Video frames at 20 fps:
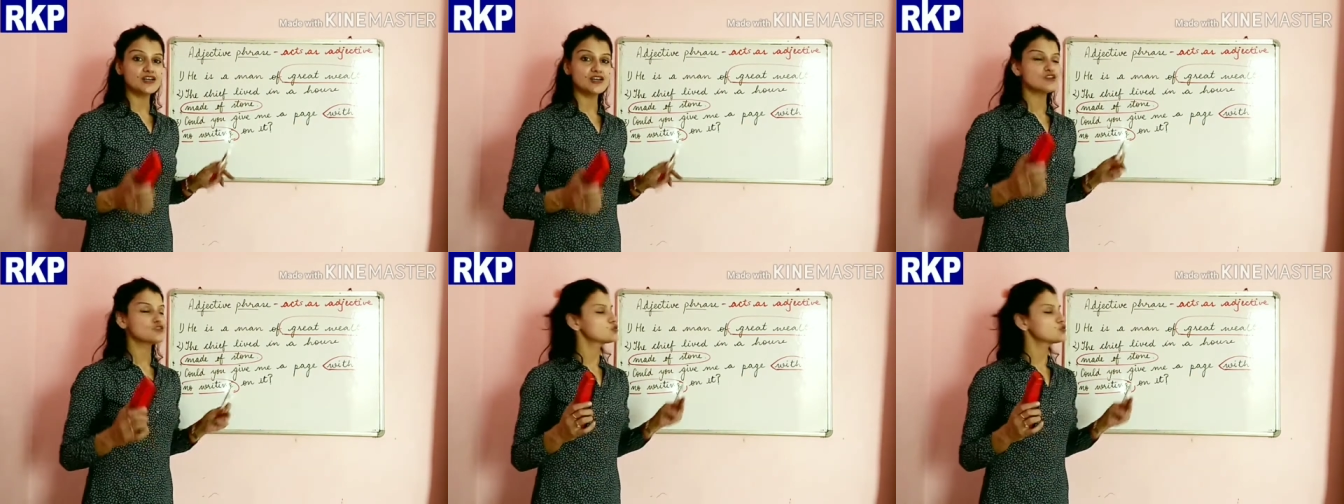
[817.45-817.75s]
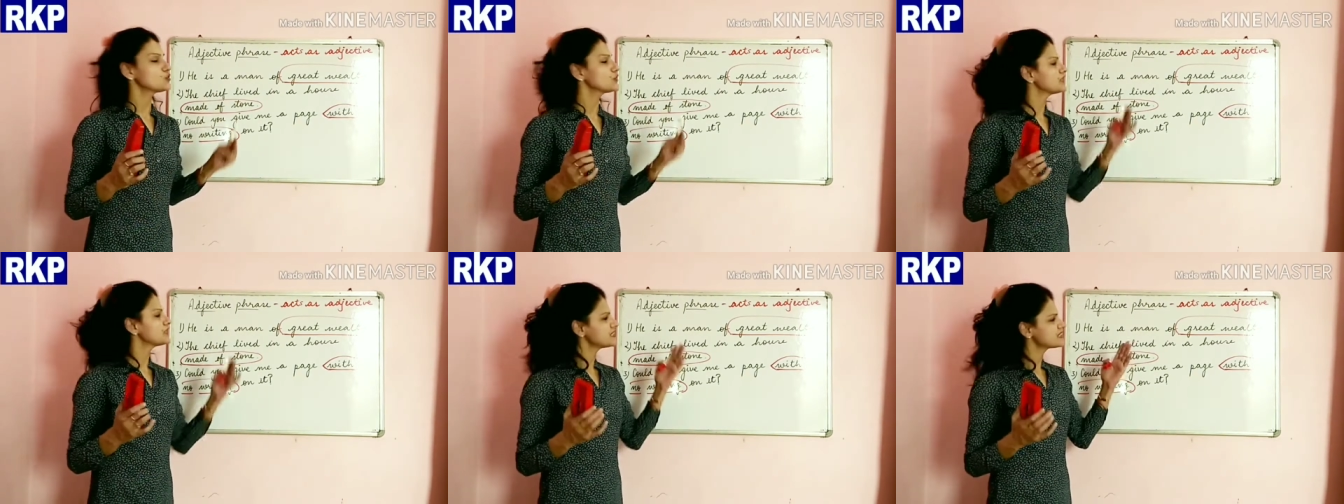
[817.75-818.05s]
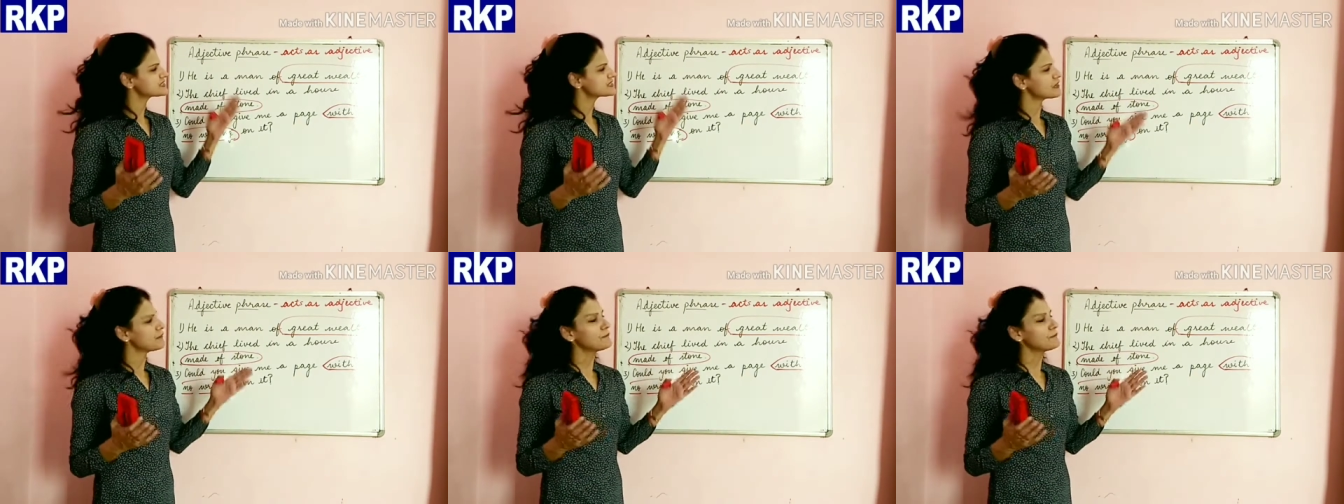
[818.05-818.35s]
So it is
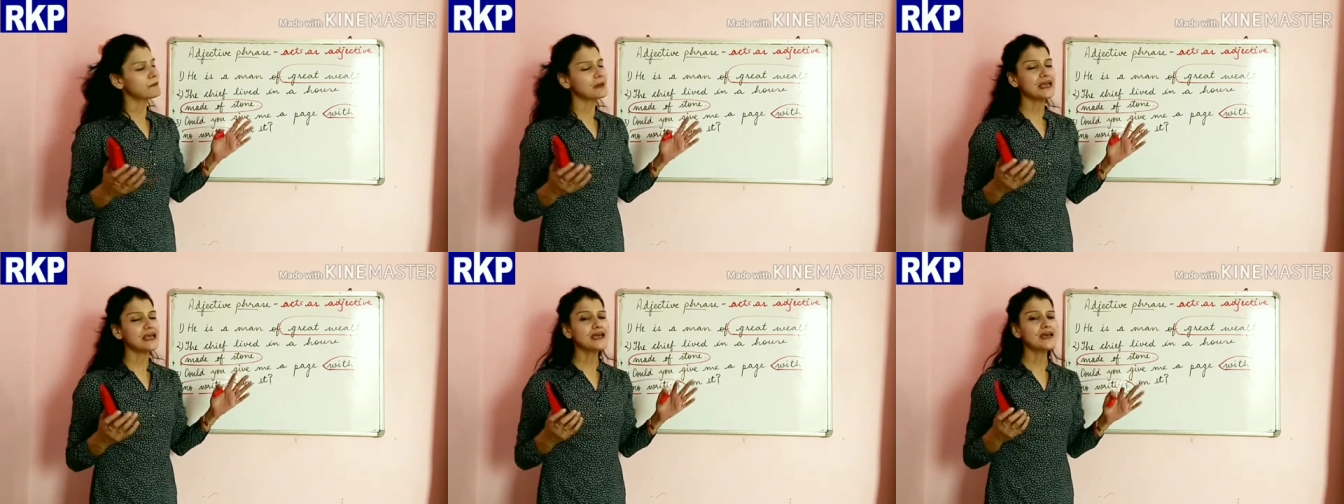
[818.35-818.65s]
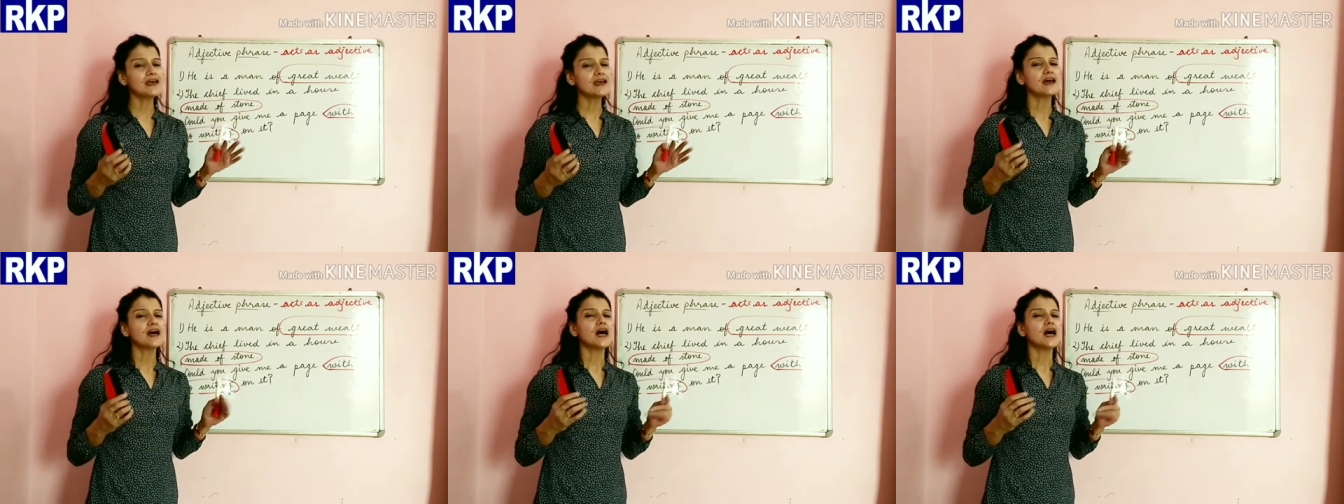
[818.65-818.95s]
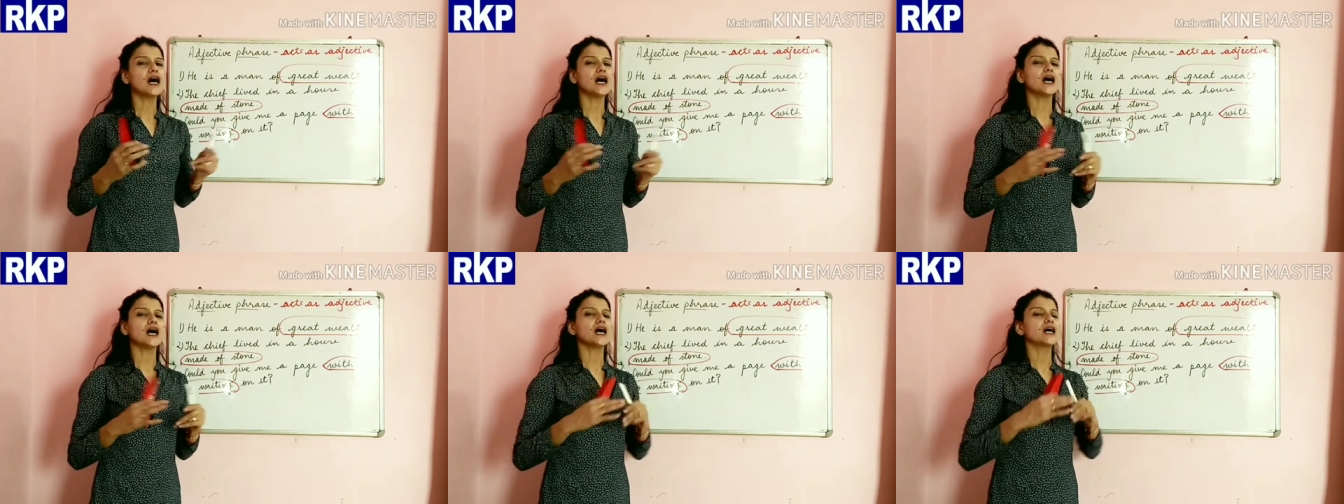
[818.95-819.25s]
simply
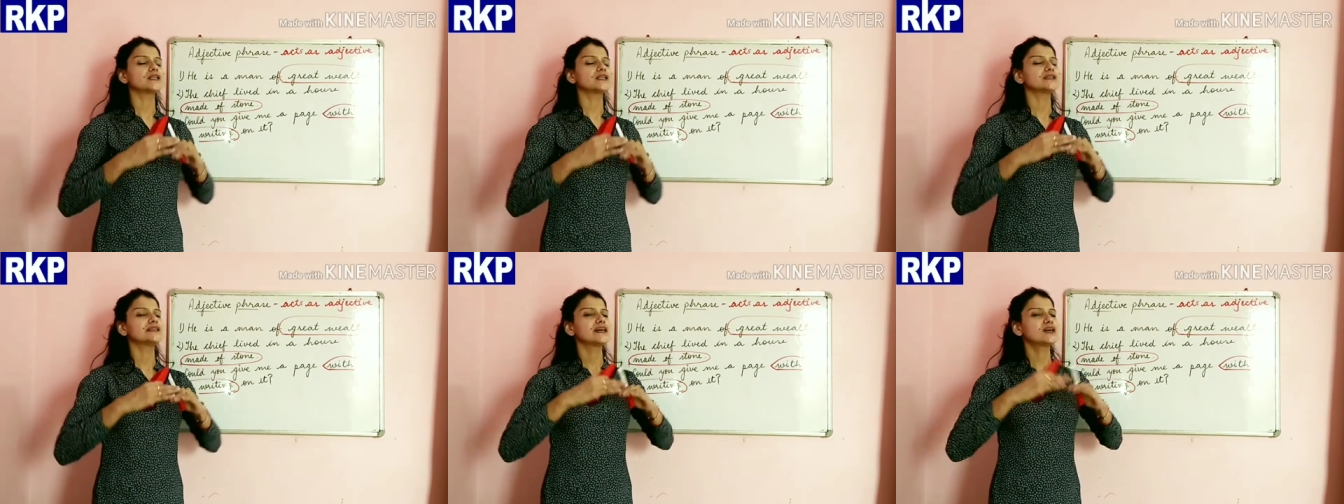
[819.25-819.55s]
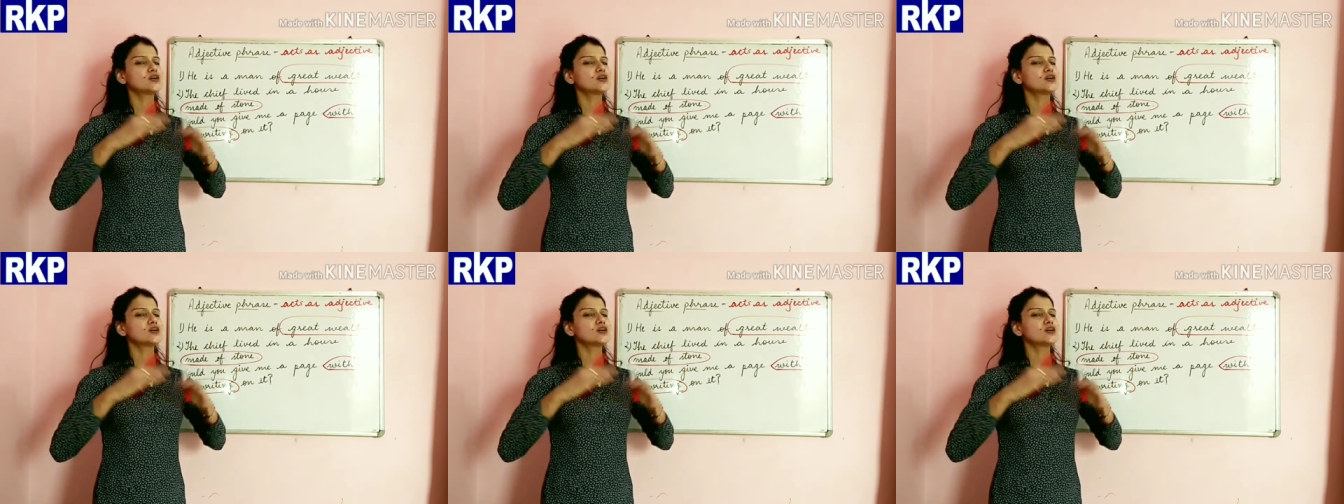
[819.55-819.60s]
the